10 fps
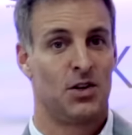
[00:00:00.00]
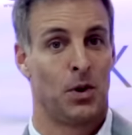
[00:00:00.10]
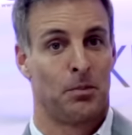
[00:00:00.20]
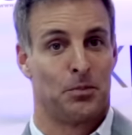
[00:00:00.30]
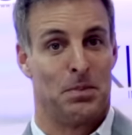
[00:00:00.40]
in
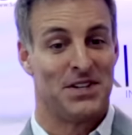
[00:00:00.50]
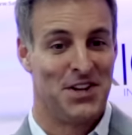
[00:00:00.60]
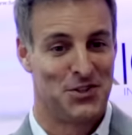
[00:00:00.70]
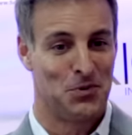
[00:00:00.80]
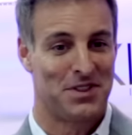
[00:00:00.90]
doing
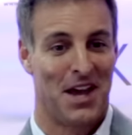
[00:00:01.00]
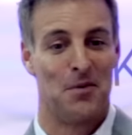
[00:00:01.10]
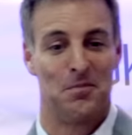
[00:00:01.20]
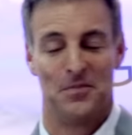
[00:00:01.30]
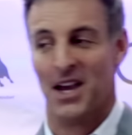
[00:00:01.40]
business with
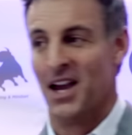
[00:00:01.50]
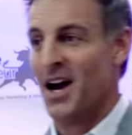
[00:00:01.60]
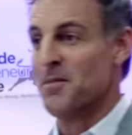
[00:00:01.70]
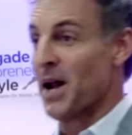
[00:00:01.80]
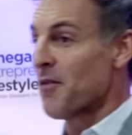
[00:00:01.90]
them.
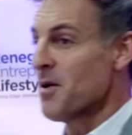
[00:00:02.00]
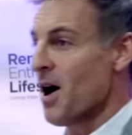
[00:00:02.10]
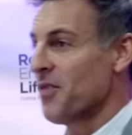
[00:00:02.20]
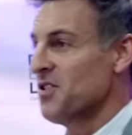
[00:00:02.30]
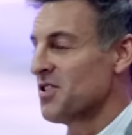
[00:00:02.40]
But every
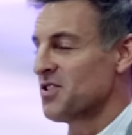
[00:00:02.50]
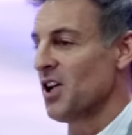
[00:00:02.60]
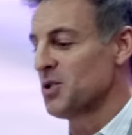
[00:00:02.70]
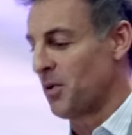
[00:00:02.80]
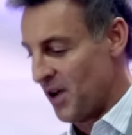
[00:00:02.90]
month is the
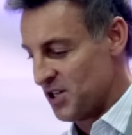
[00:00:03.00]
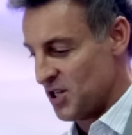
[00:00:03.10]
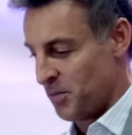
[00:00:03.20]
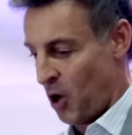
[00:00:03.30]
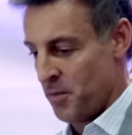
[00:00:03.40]
sales
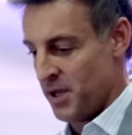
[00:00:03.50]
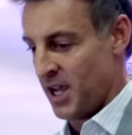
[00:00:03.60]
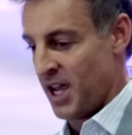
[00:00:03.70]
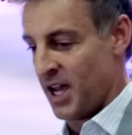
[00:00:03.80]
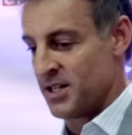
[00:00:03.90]
prevention department.
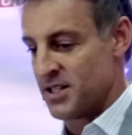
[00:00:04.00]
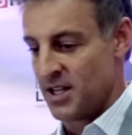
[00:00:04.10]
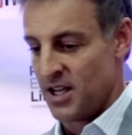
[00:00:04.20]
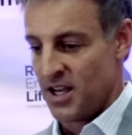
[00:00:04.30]
And